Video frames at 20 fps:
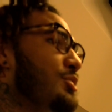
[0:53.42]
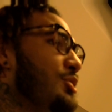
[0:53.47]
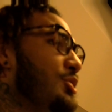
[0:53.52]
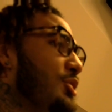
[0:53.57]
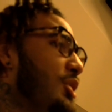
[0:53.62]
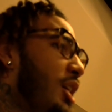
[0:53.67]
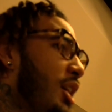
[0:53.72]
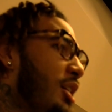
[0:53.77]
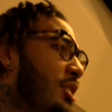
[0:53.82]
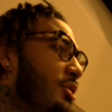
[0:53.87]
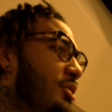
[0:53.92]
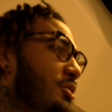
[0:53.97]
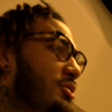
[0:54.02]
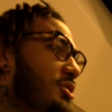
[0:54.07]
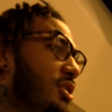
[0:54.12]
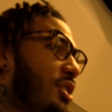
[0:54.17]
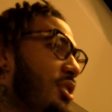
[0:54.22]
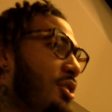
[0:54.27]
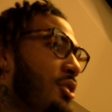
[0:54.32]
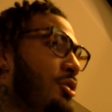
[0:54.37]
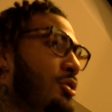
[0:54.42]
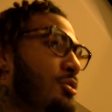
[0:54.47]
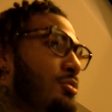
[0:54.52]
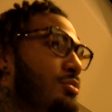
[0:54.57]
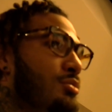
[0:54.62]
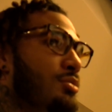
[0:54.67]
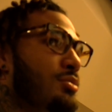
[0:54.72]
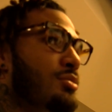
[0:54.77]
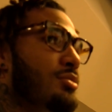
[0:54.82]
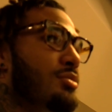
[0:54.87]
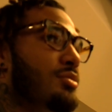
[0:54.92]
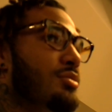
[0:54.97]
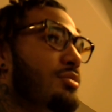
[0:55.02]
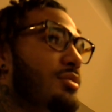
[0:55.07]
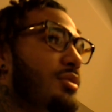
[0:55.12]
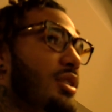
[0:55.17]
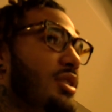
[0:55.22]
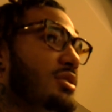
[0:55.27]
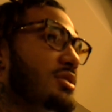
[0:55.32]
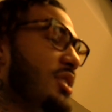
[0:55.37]
you can't lose at home.
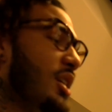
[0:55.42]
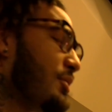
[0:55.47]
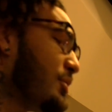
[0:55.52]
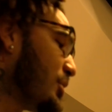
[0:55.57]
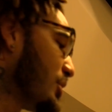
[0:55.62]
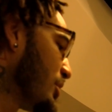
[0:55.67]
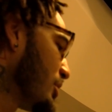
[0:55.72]
It's never